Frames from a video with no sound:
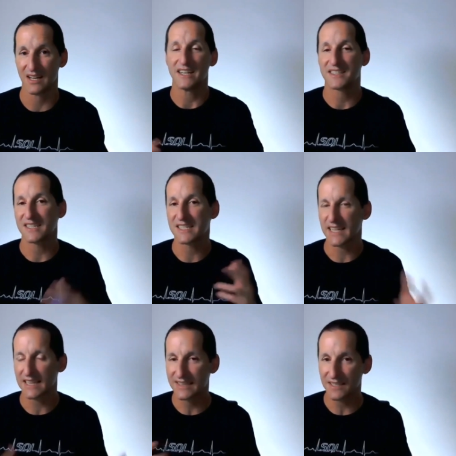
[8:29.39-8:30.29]
It's a
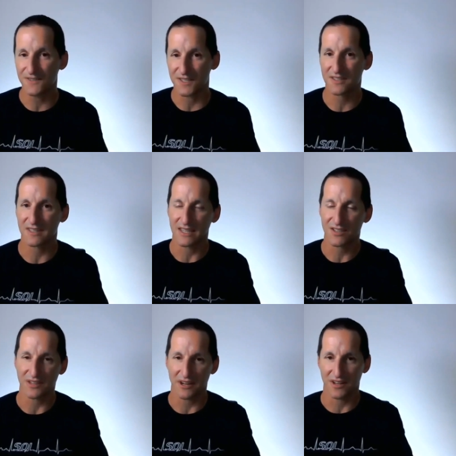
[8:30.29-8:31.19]
subtle difference to the
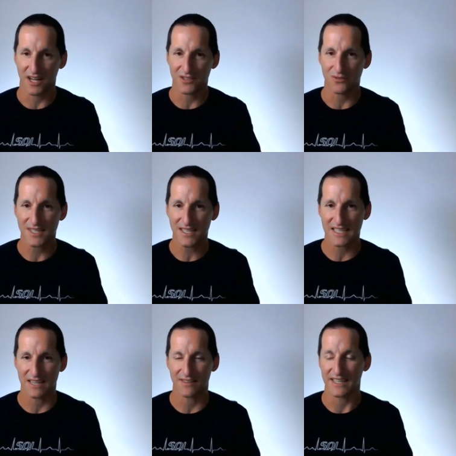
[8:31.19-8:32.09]
three oh nine two
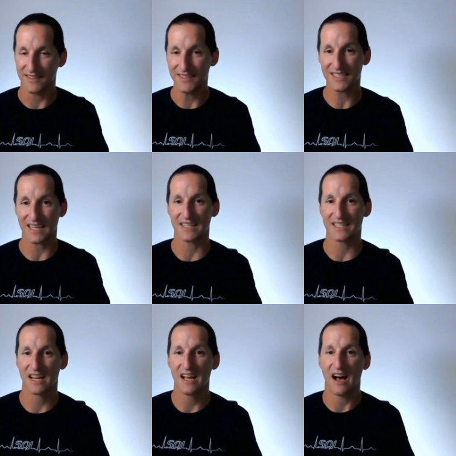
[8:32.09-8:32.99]
six error. In this case,